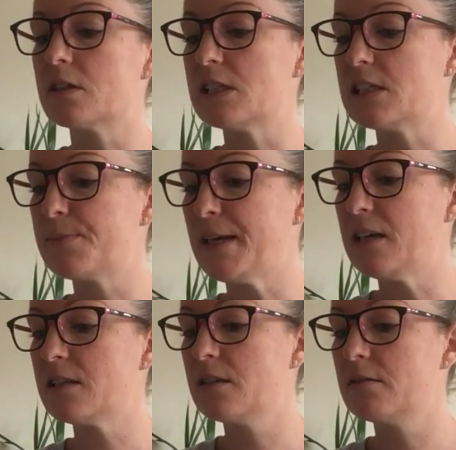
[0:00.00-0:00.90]
Has it
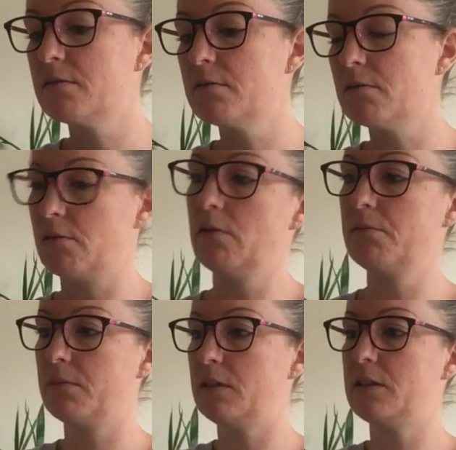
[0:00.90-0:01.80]
disappeared? Yeah.
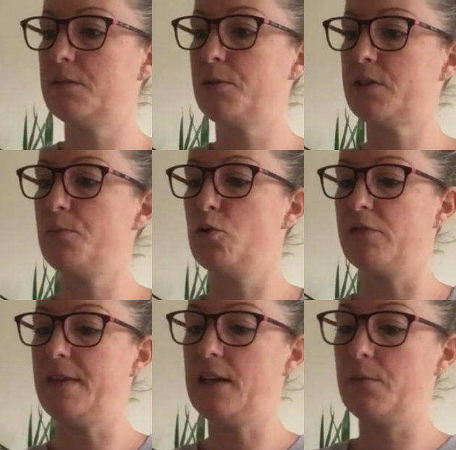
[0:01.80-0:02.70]
Oh, let's put some
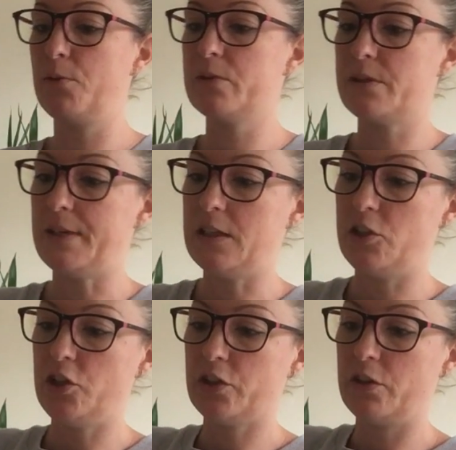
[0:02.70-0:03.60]
more in, then I'll pour some in
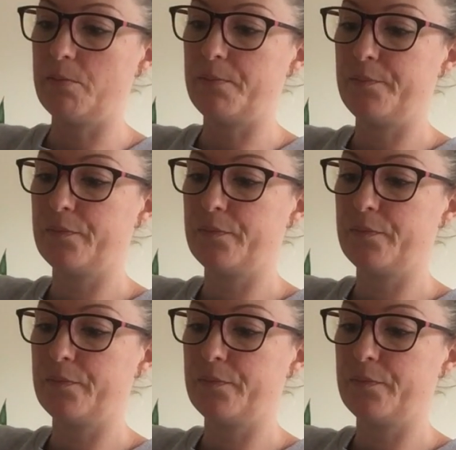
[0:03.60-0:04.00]
and you can